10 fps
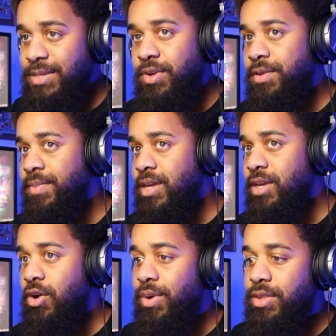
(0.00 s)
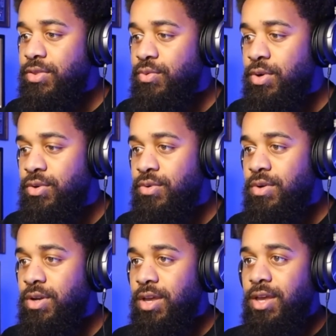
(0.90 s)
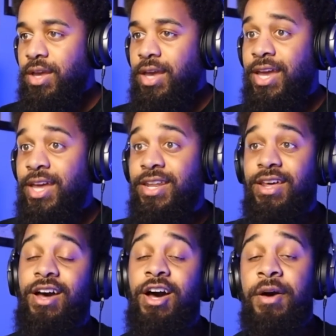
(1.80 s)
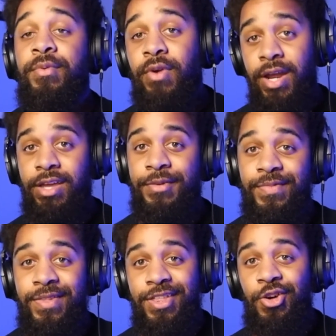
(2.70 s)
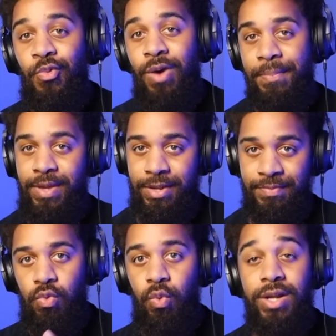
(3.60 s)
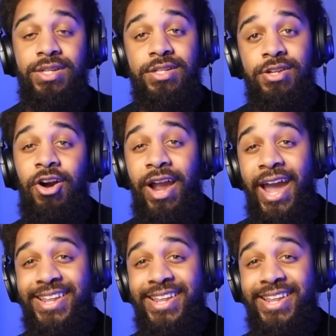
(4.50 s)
gonna be going through and upgrading the weapon 1 star at a